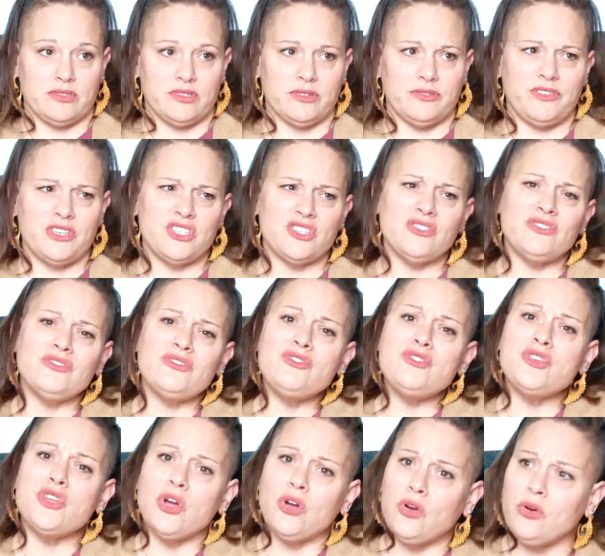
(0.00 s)
So if you don't
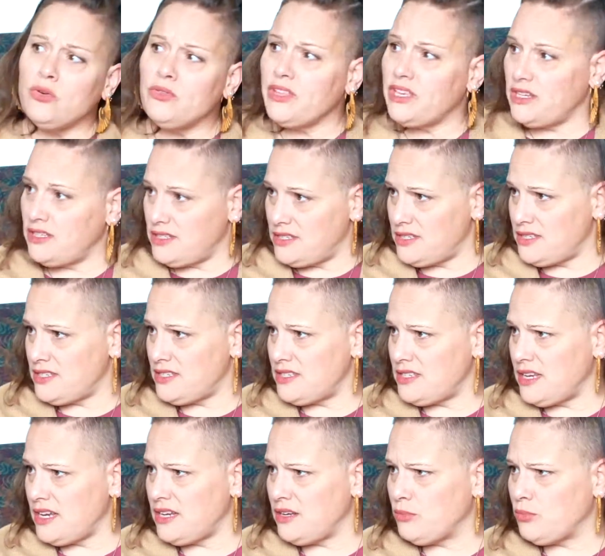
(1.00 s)
know that it's
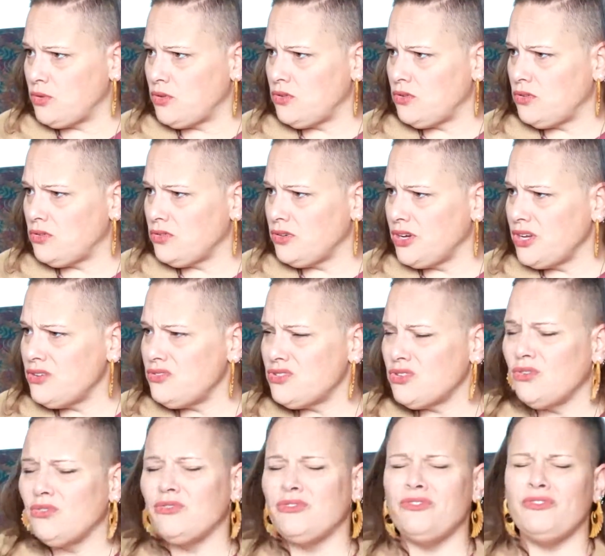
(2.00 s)
sustainable, or you
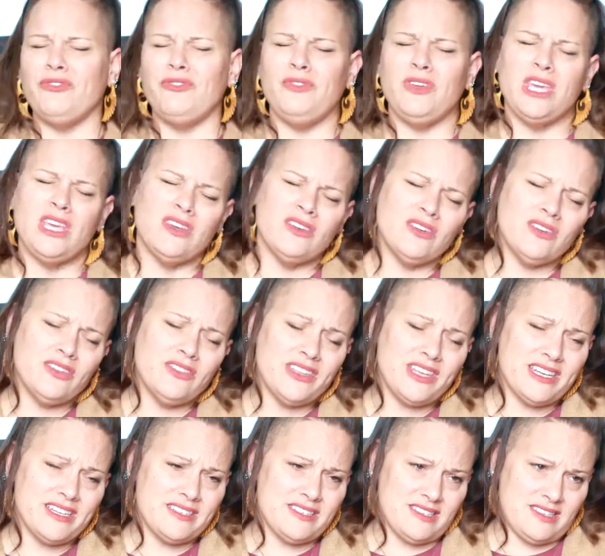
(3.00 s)
don't feel
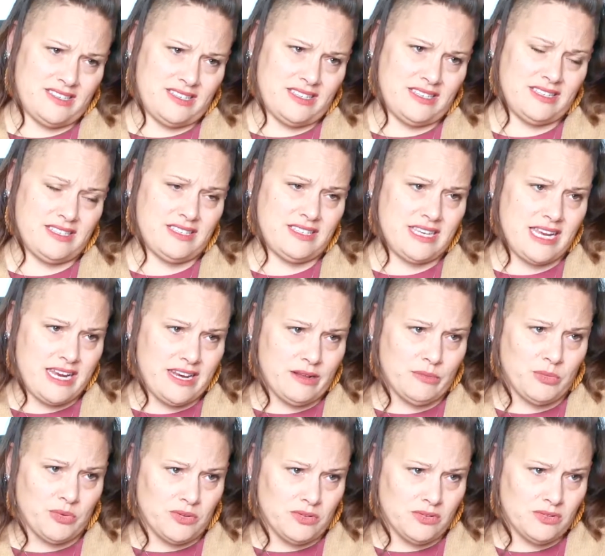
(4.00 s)
that it's
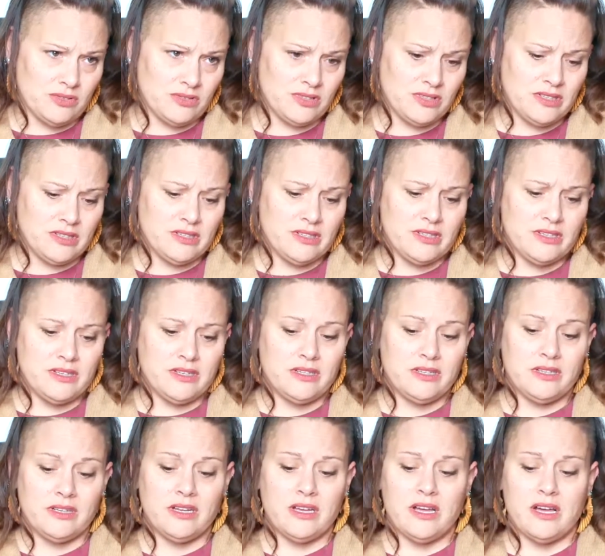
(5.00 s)
sustainable,
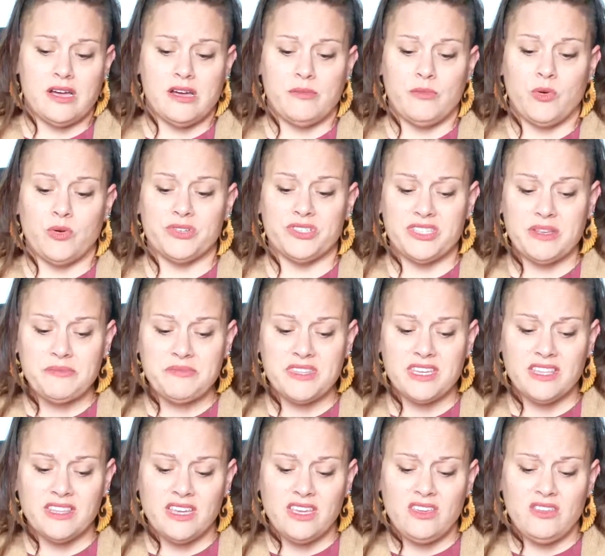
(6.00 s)
or
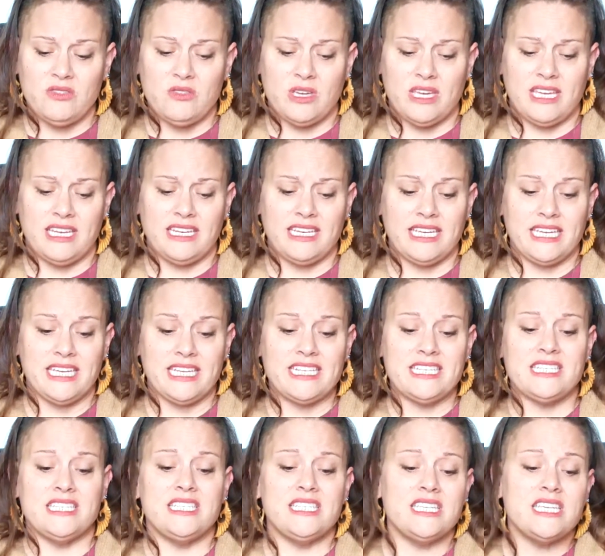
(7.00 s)
something that you can
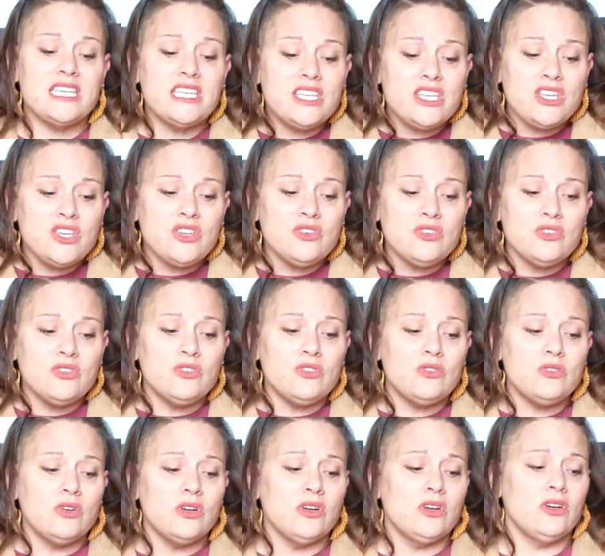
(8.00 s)
continue